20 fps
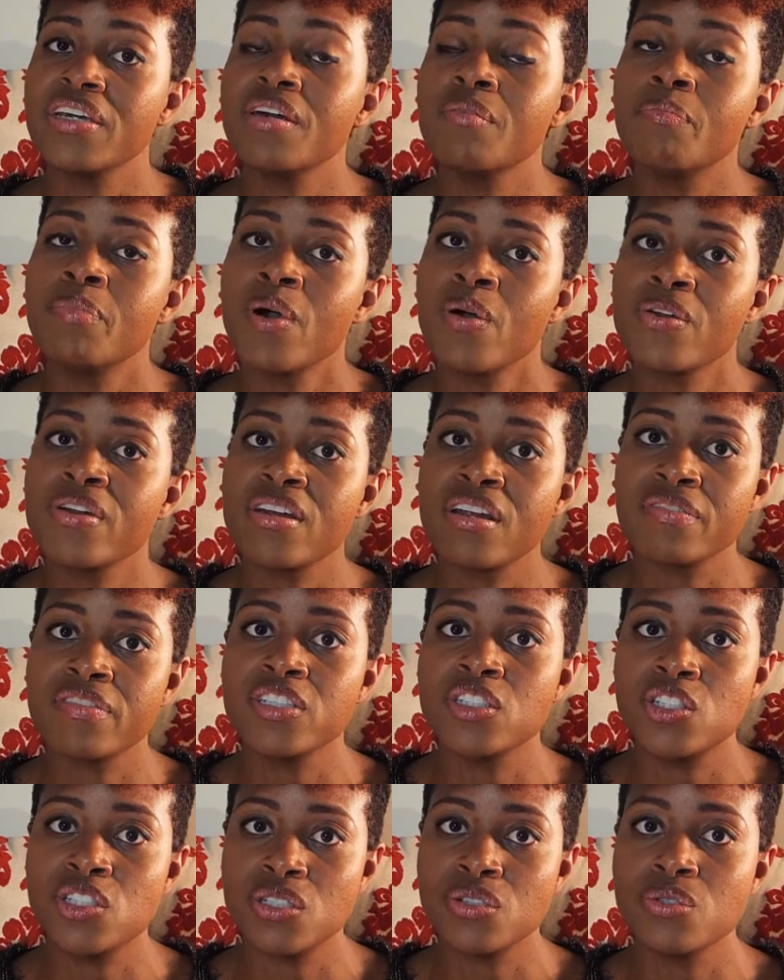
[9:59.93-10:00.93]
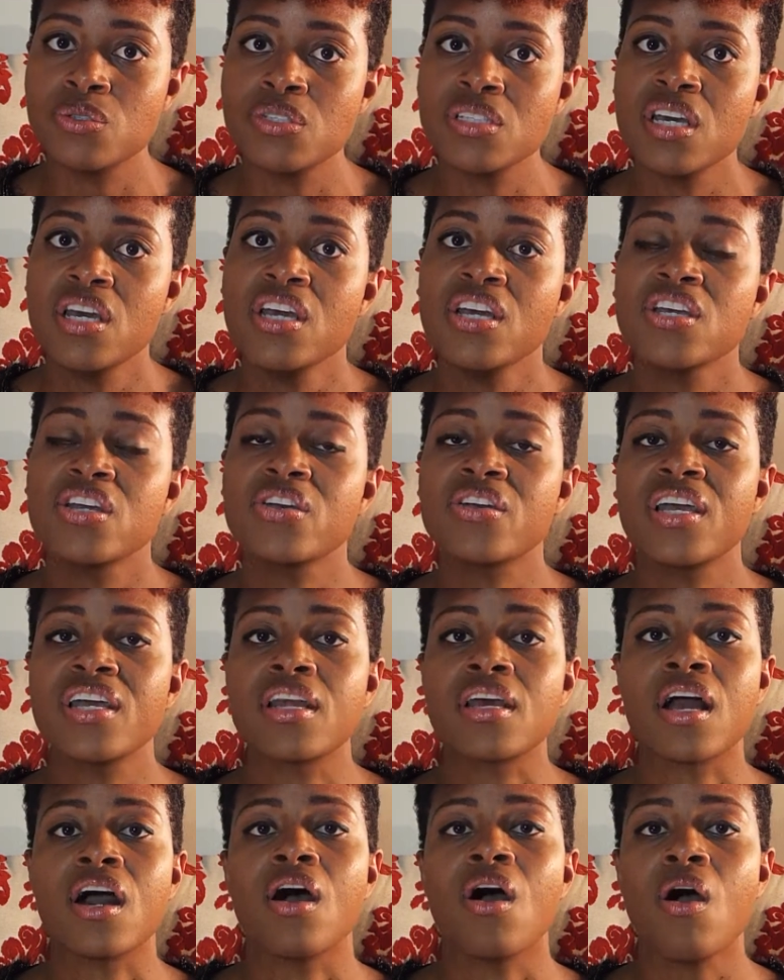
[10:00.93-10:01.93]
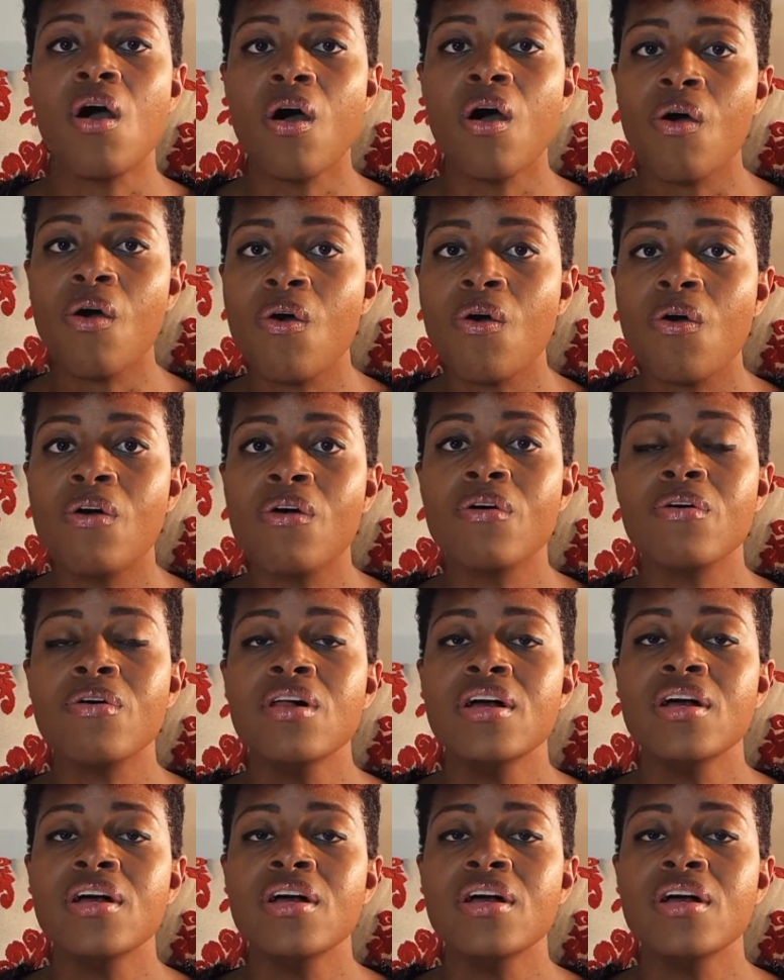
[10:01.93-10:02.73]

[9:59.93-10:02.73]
component of the juice, you're getting a whole